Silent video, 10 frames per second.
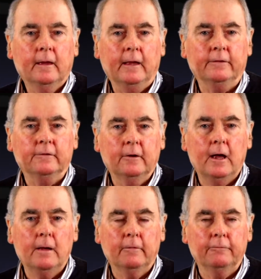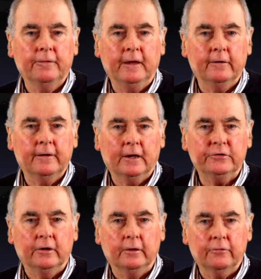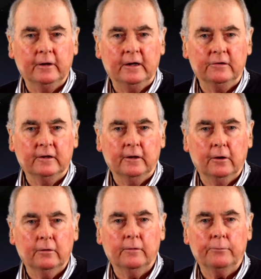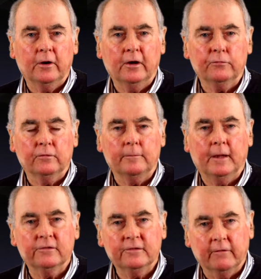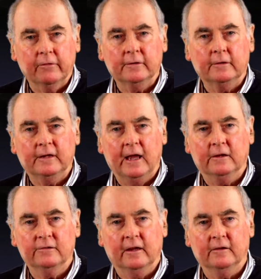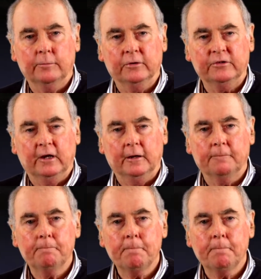At the time of the introduction 3 years ago, the price was about 7 to 10 cents per share.